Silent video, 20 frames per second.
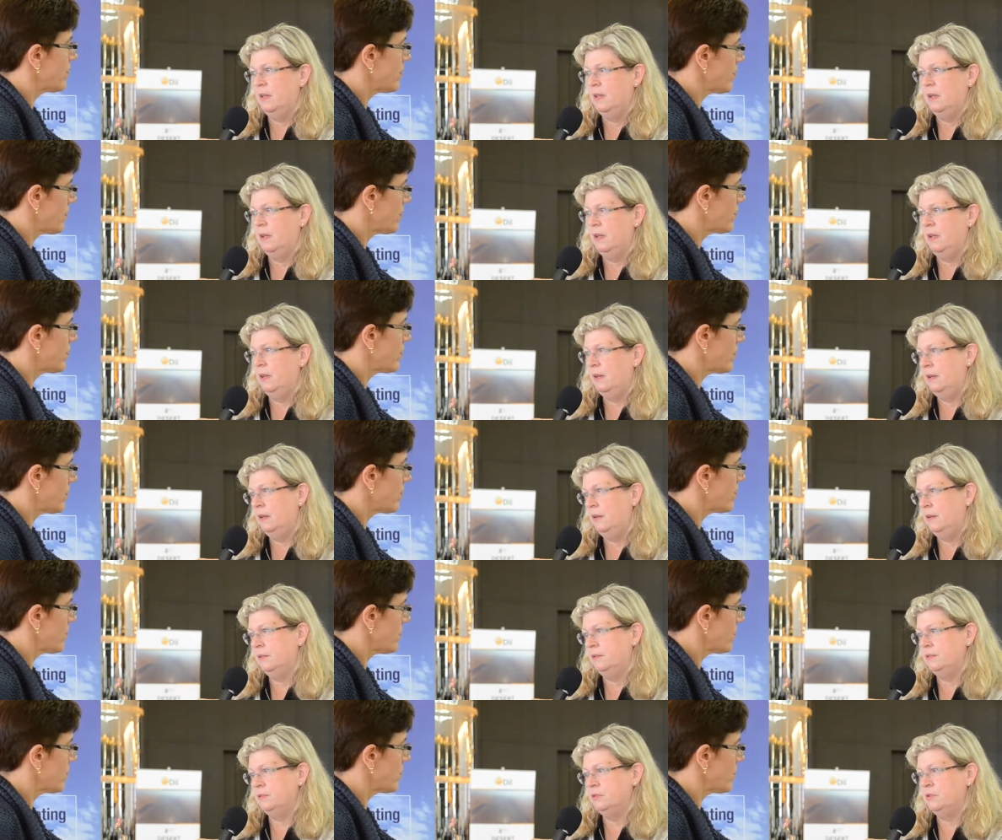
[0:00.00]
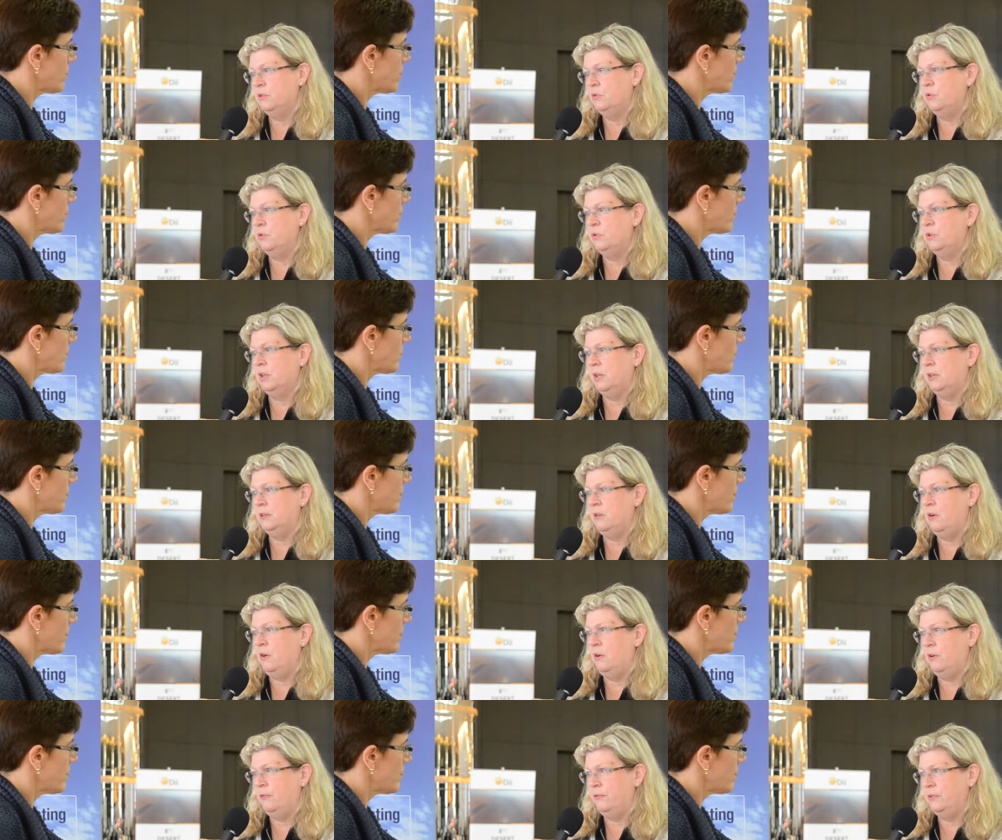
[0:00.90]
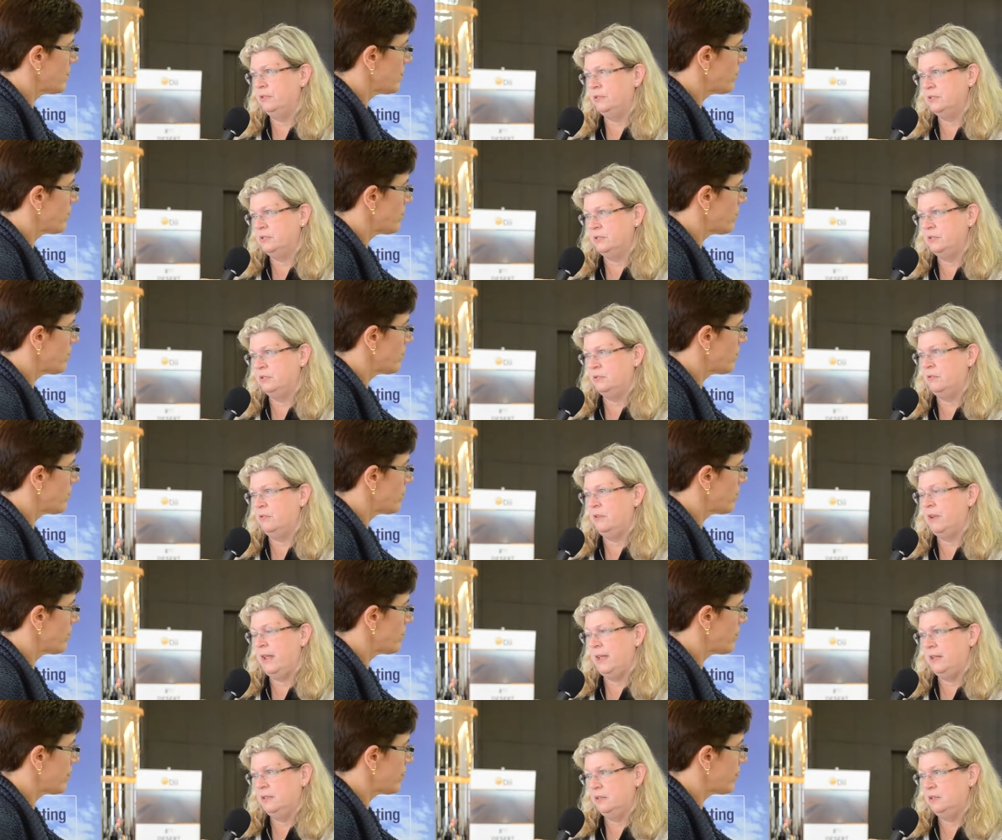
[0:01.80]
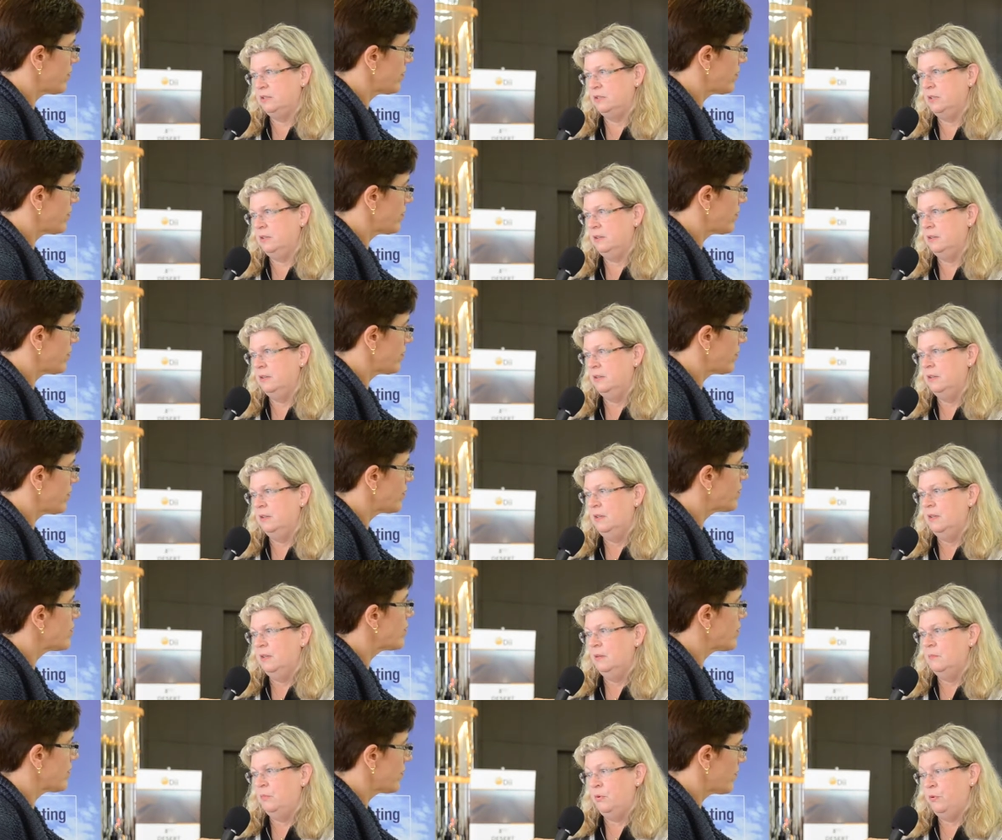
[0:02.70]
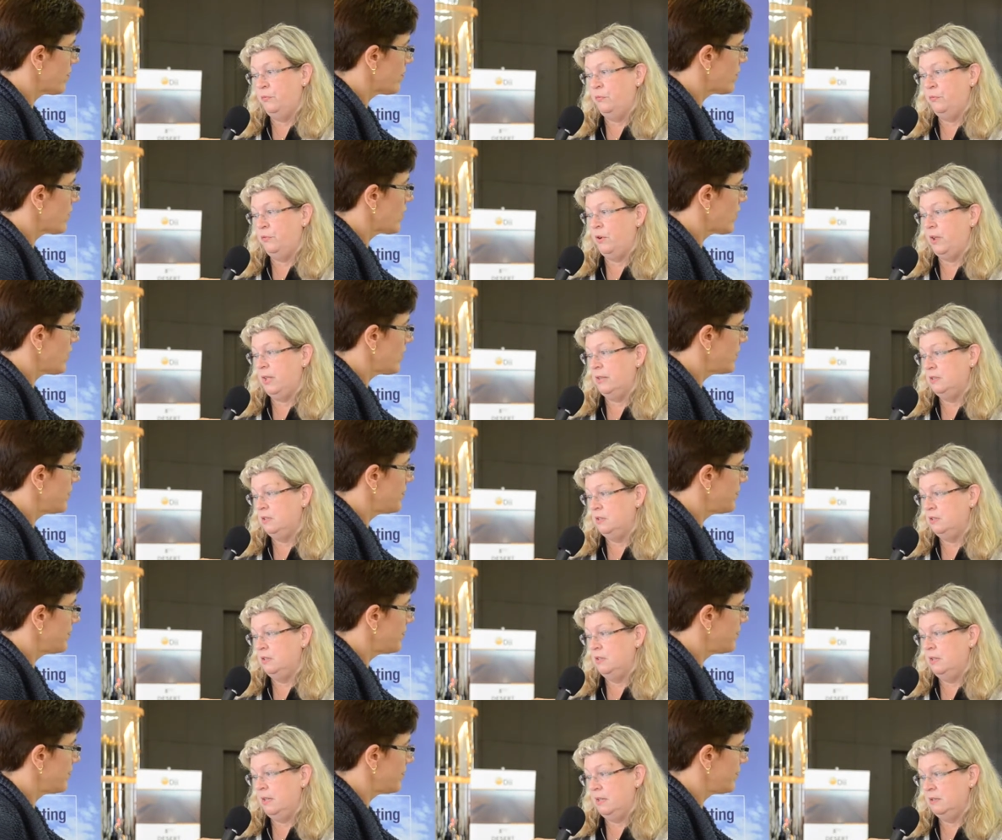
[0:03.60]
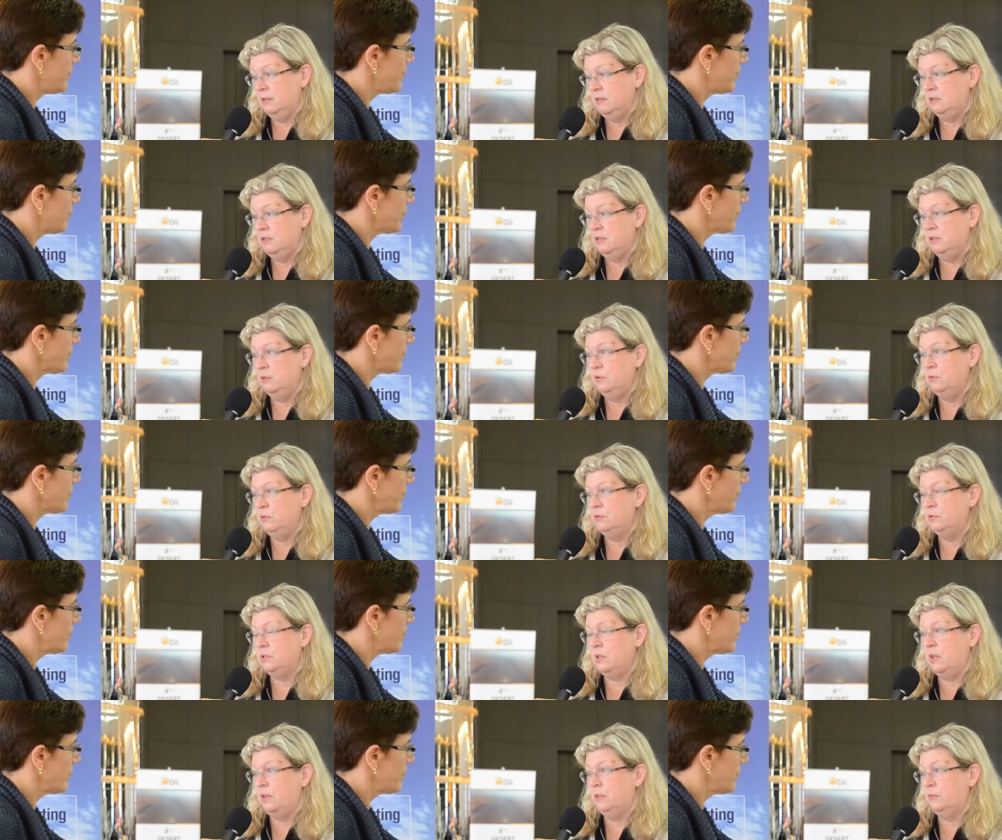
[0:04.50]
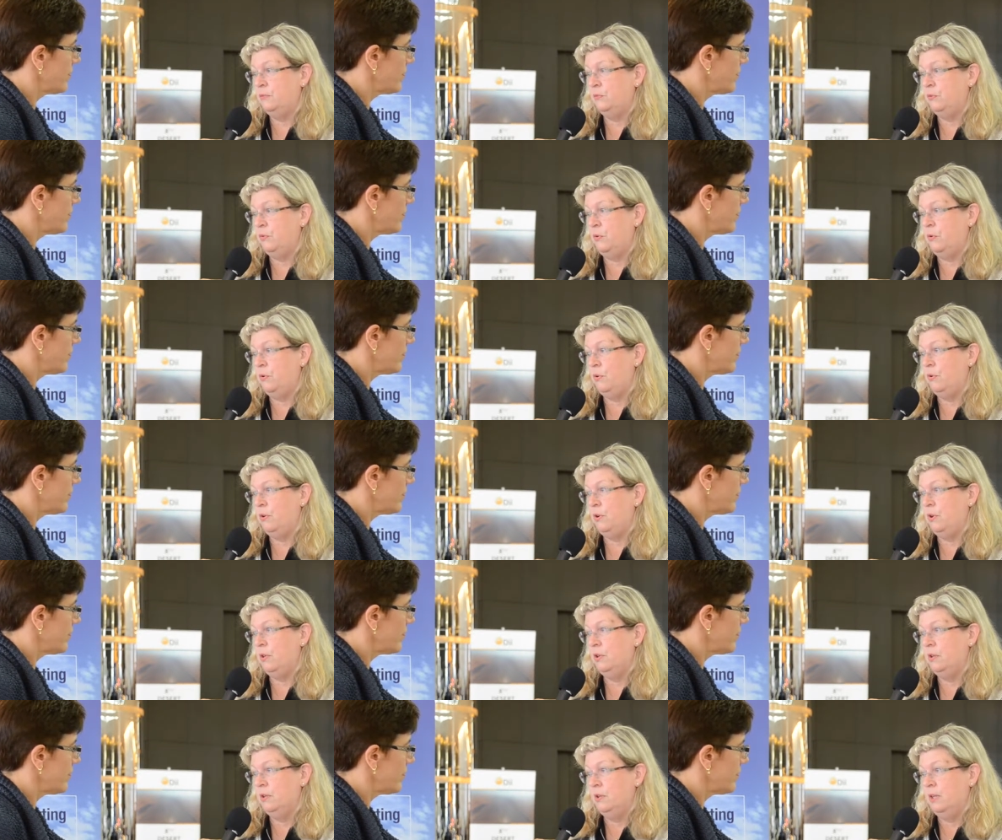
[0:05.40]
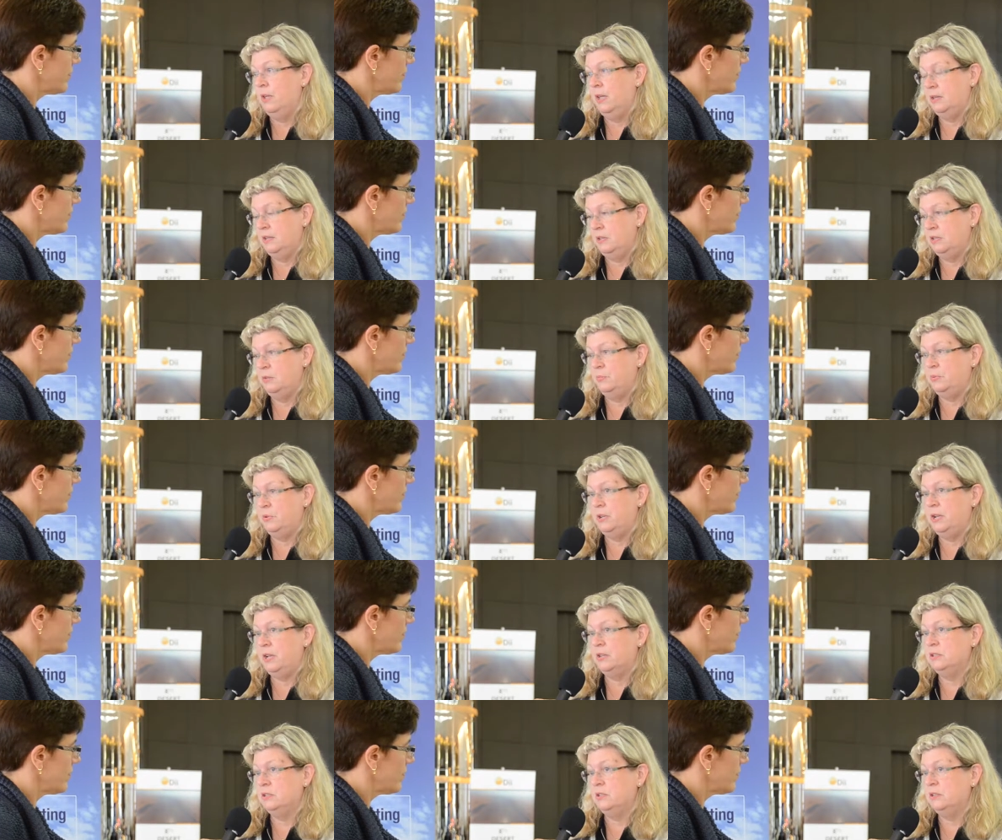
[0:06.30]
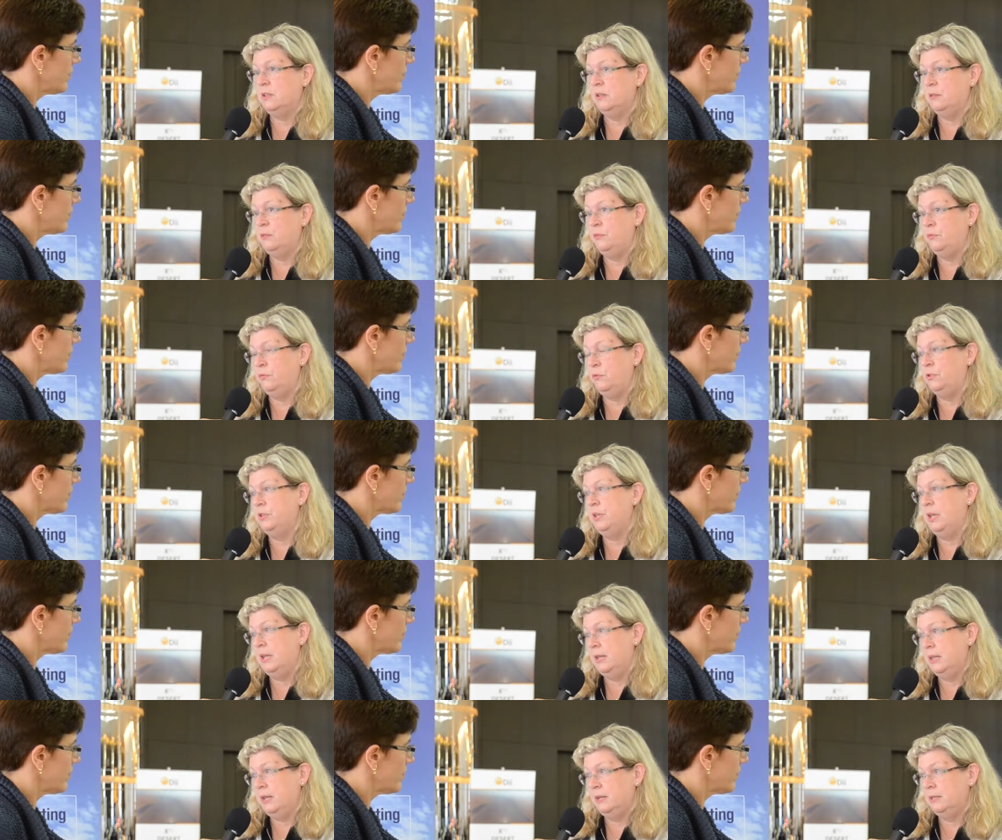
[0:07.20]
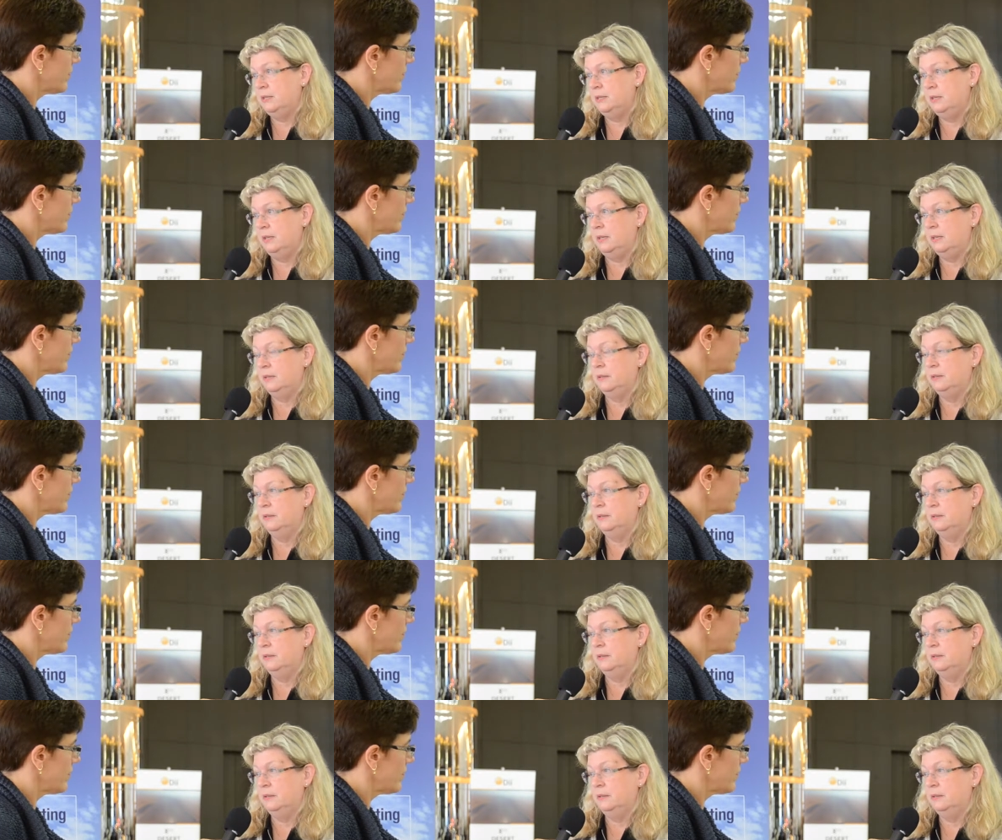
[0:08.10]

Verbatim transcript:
Speaker 1: uh, so you can harvest solar energy both for energy, energy use and for uh, energy production and for daylighting.